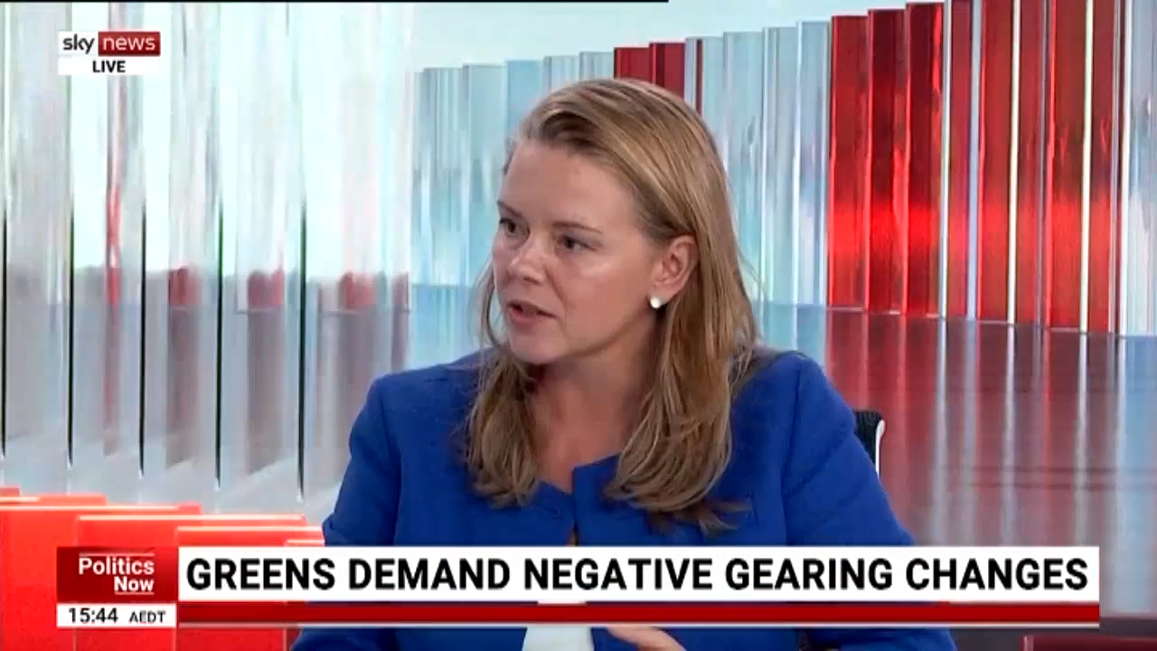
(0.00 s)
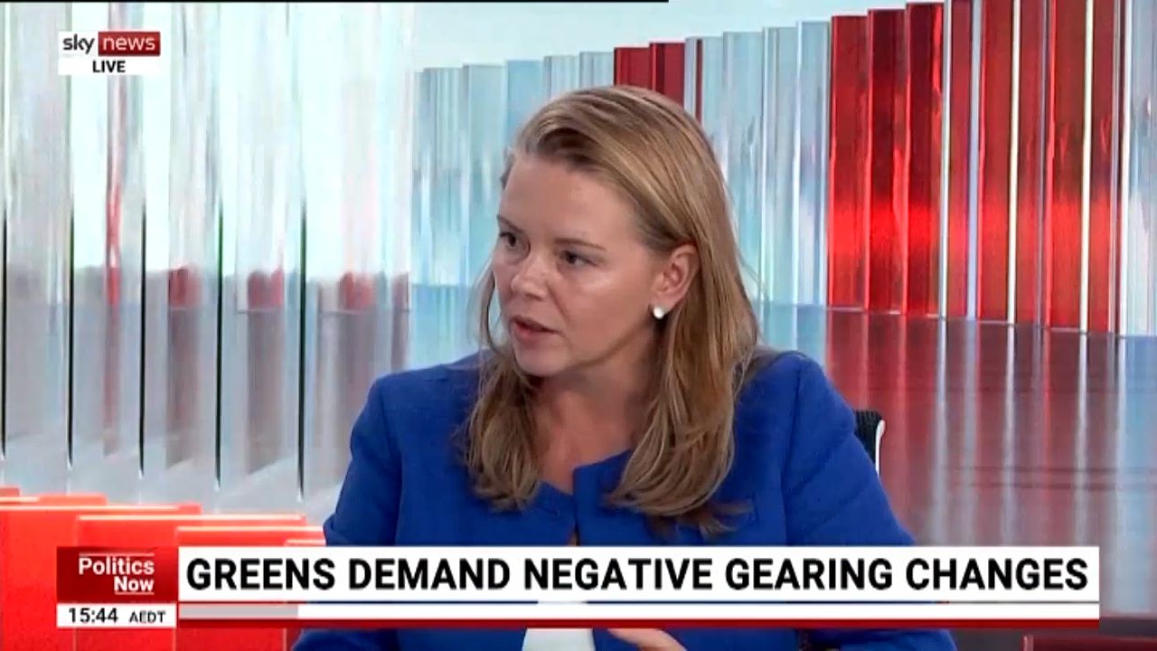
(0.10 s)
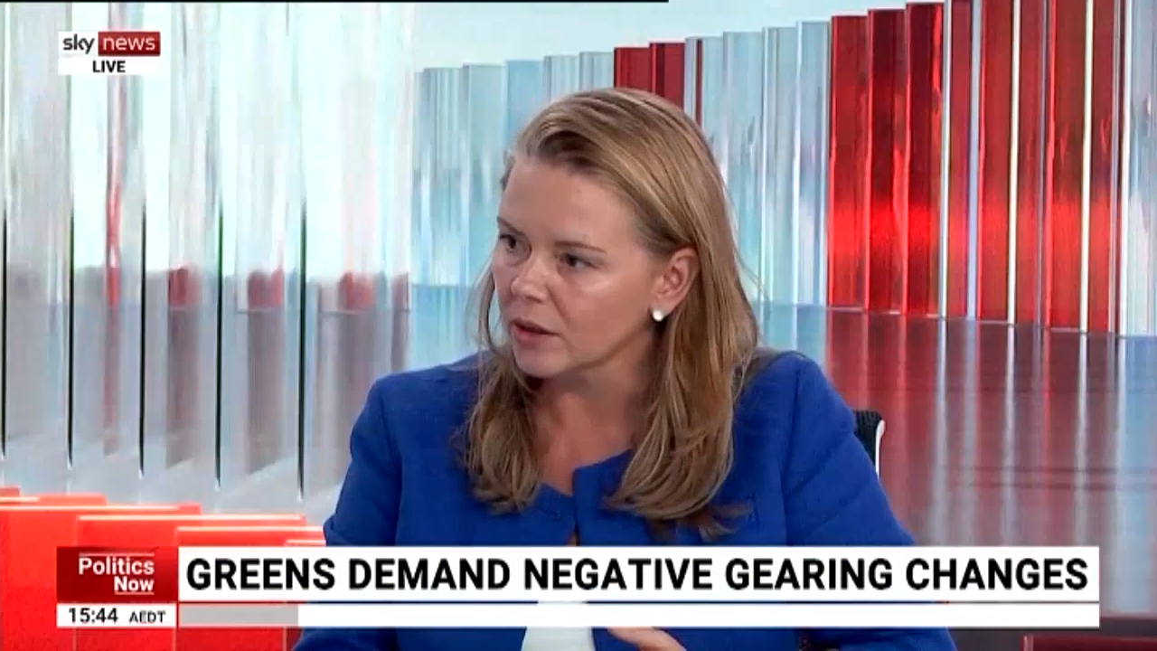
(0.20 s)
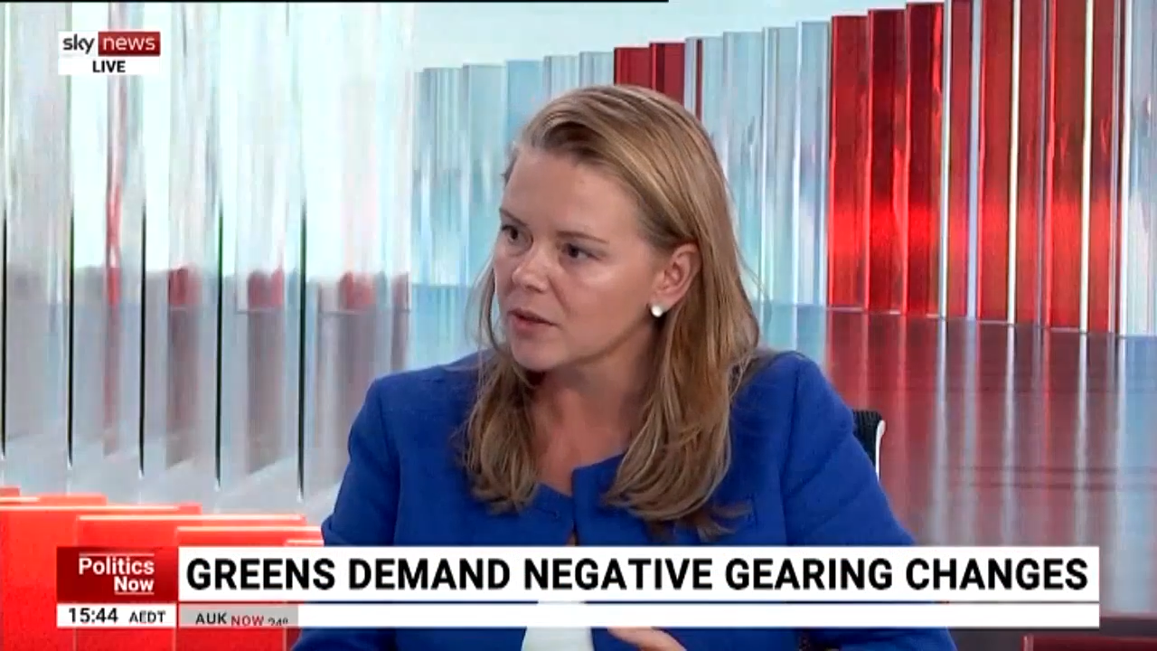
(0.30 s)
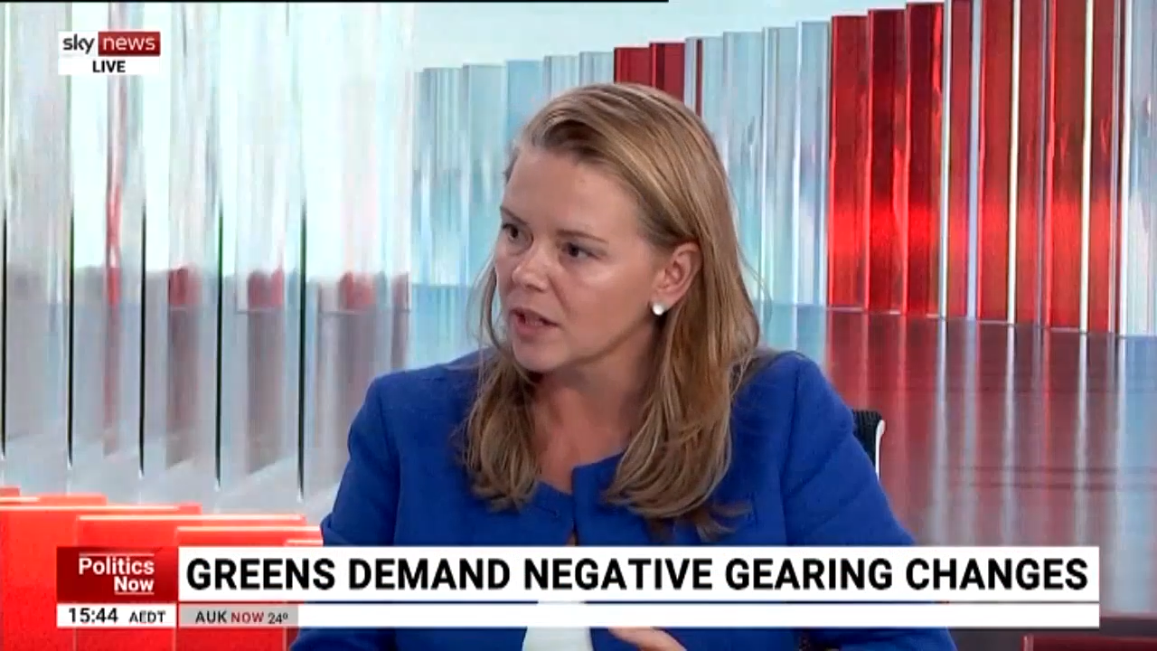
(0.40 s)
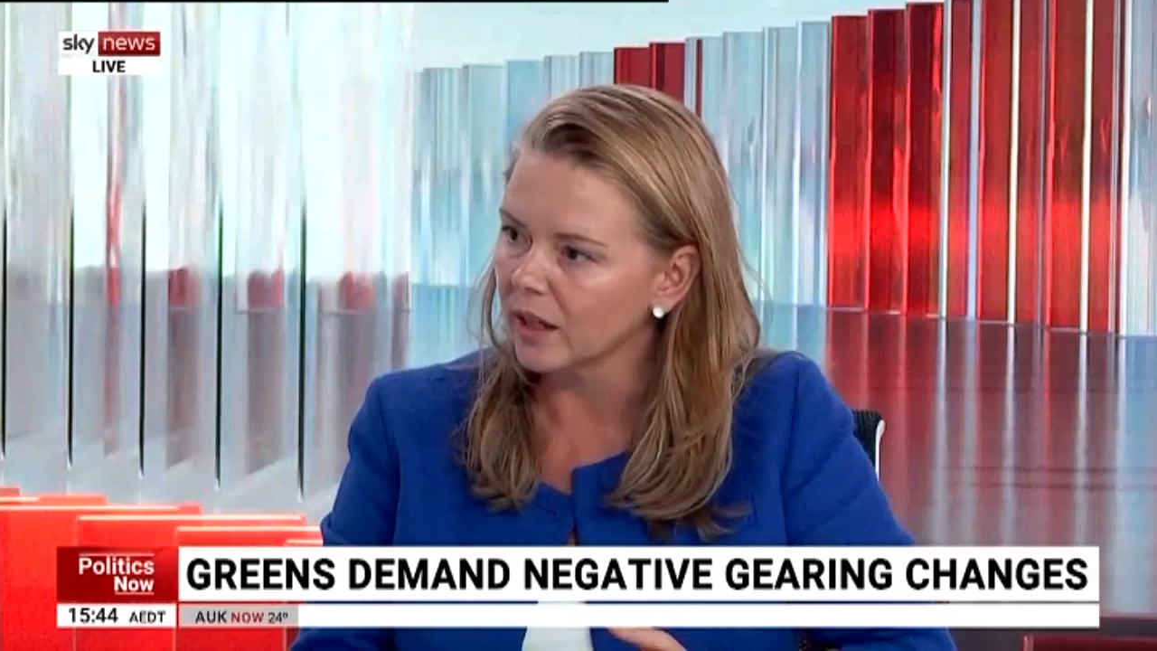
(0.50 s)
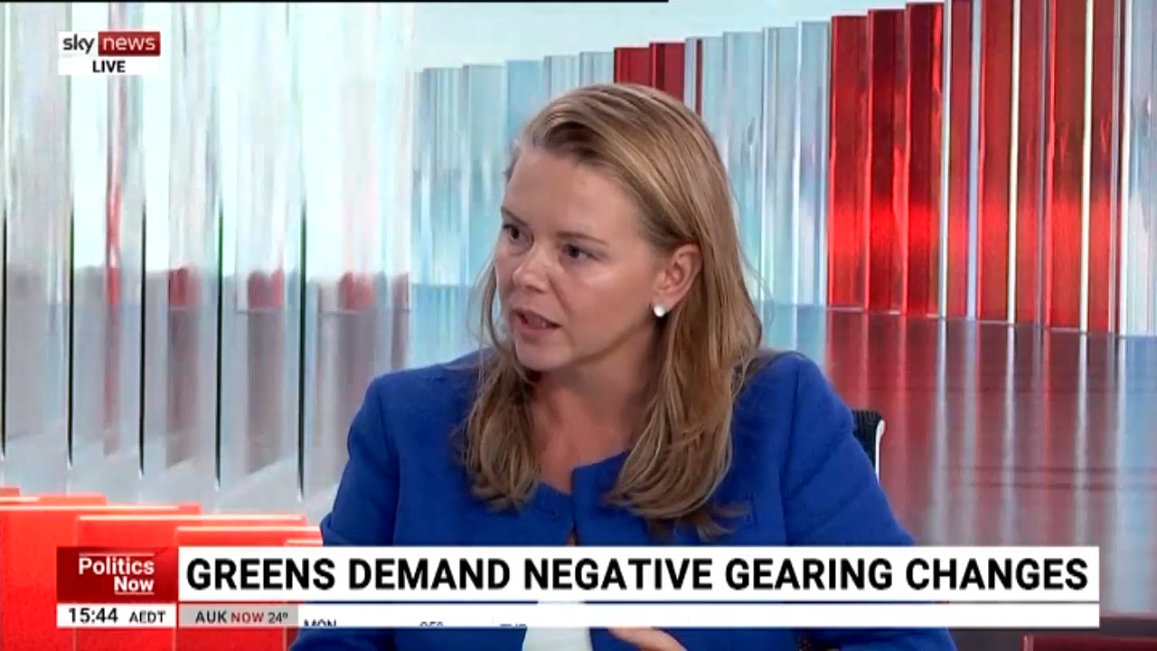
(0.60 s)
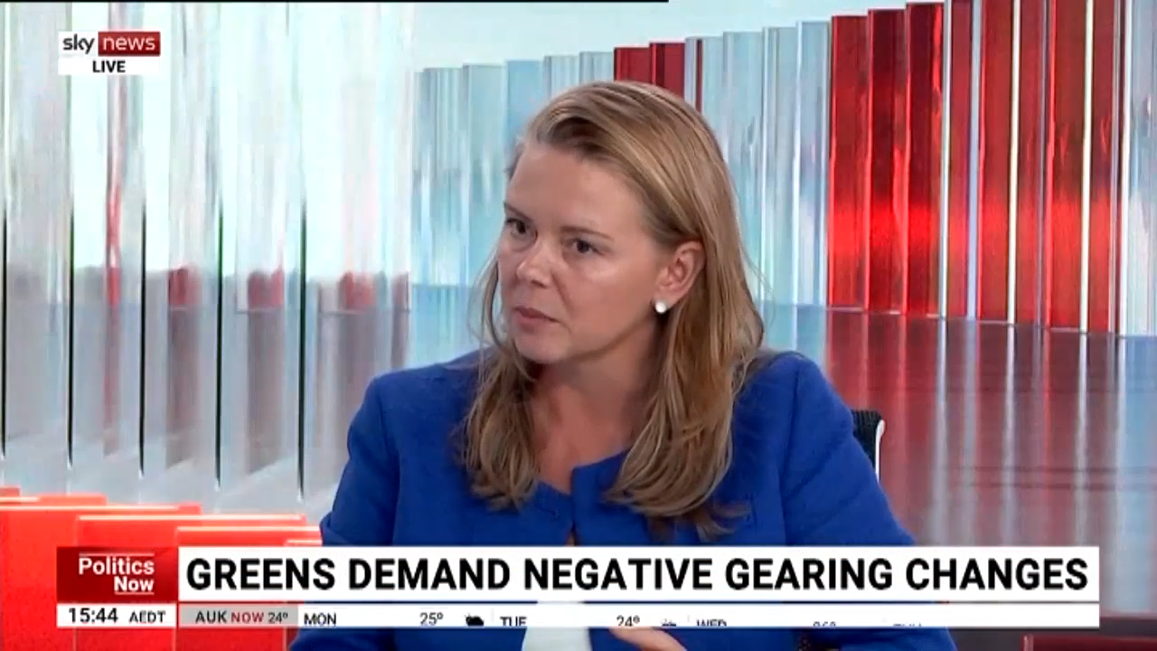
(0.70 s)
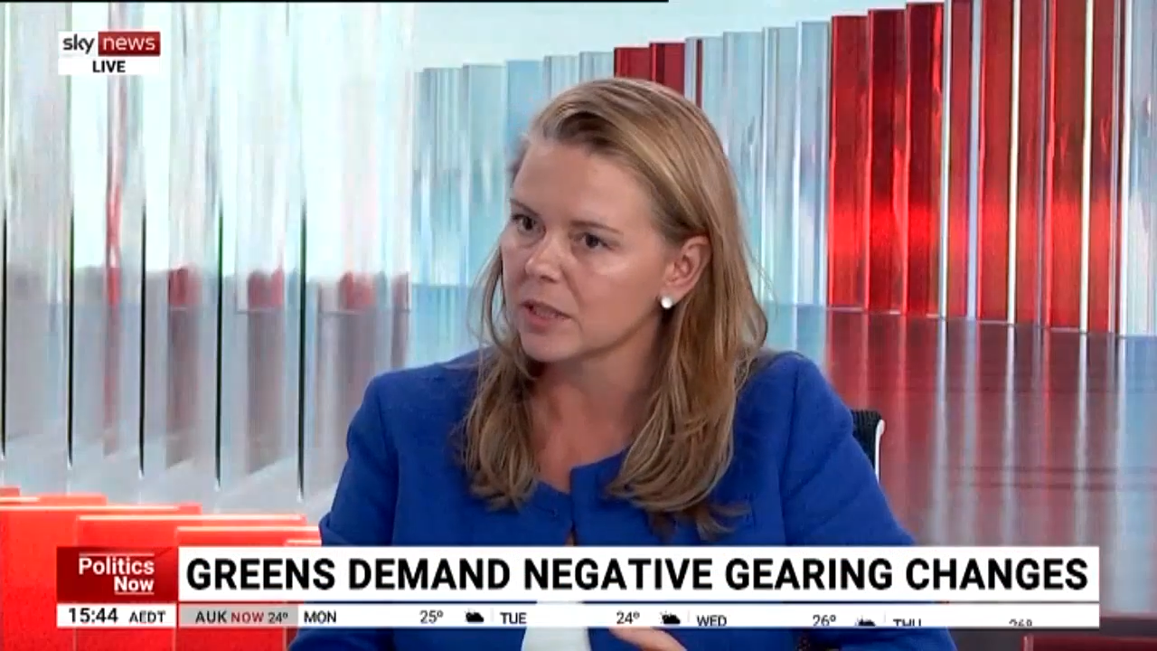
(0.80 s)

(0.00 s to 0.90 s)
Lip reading: so tight,